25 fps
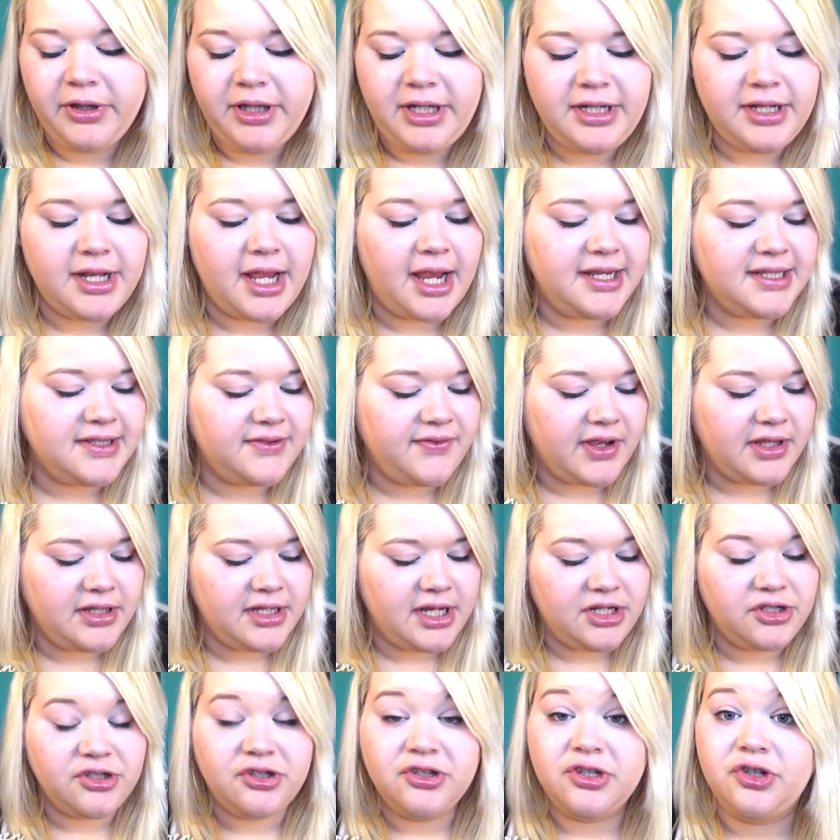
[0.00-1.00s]
nice
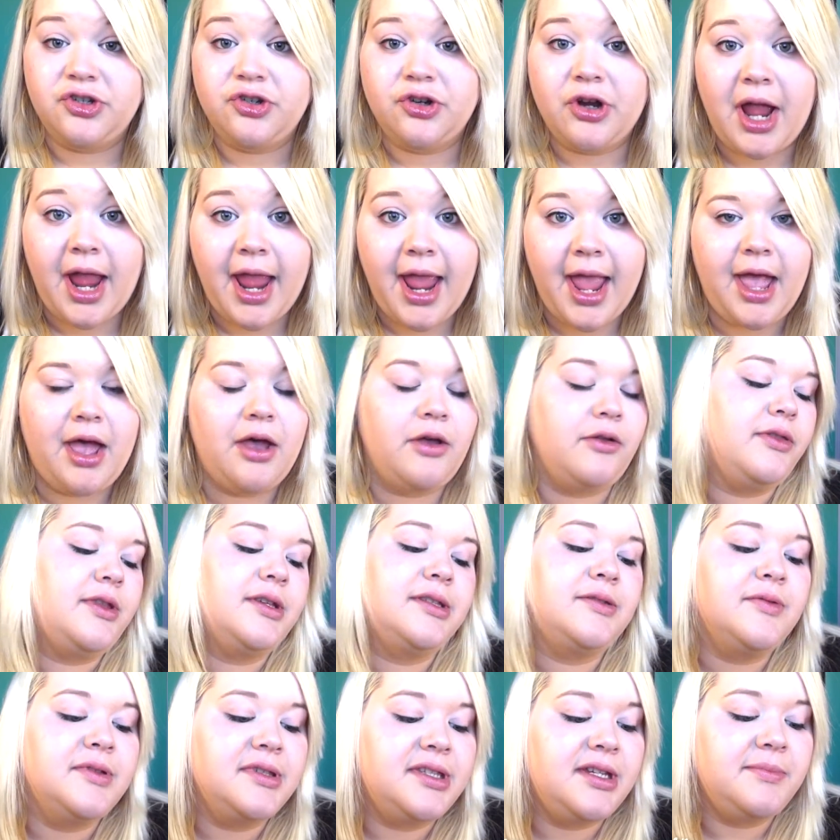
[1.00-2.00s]
foundation to try out.
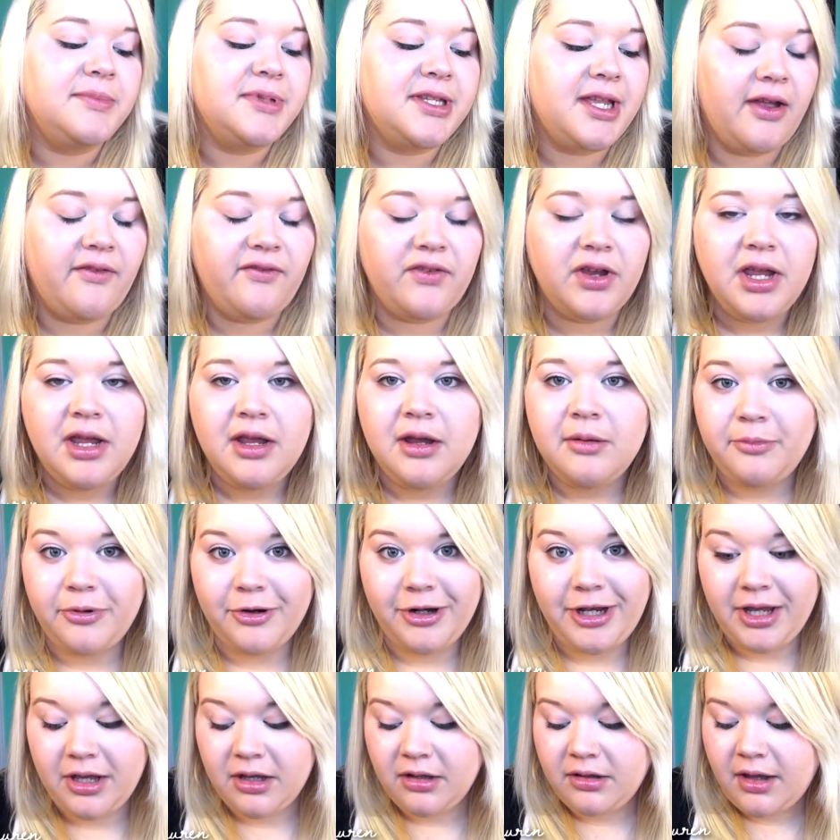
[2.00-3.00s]
This one seems to have
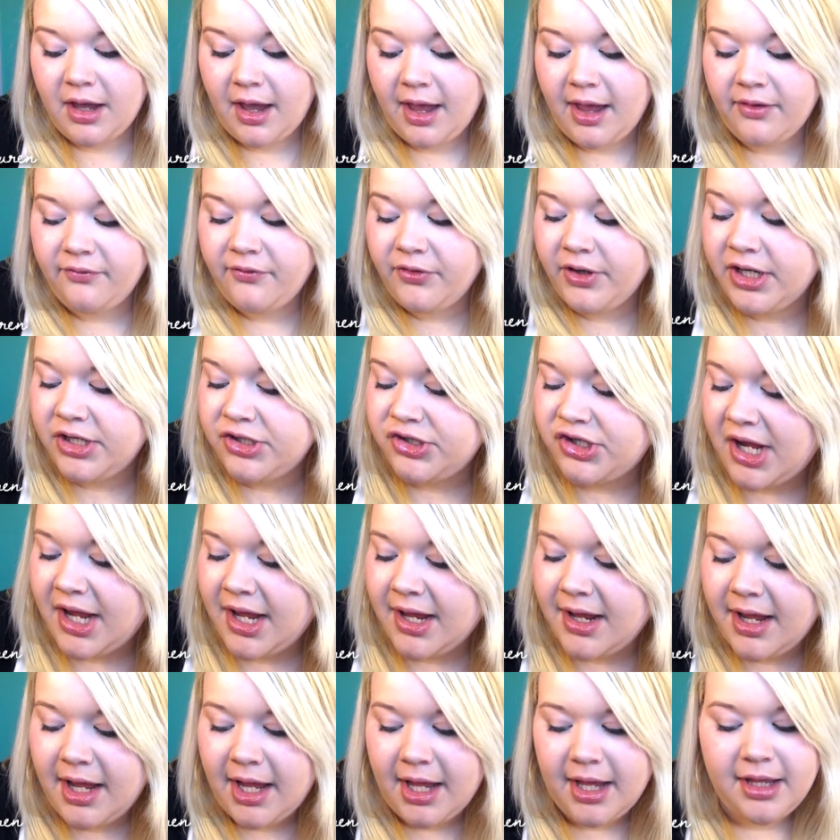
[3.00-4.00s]
pretty good coverage,
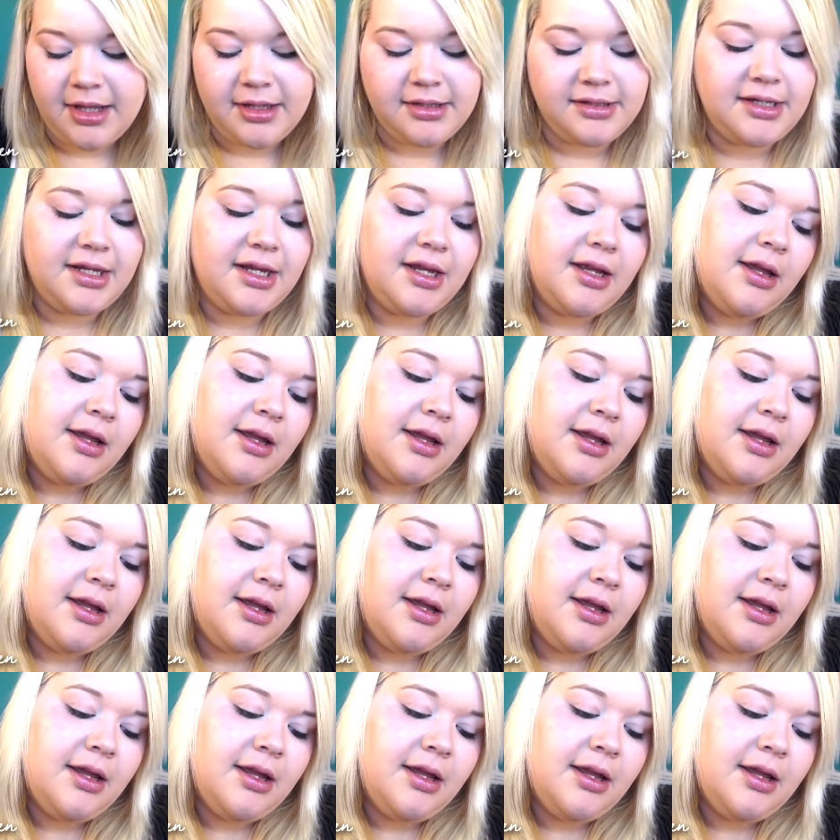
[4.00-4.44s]
and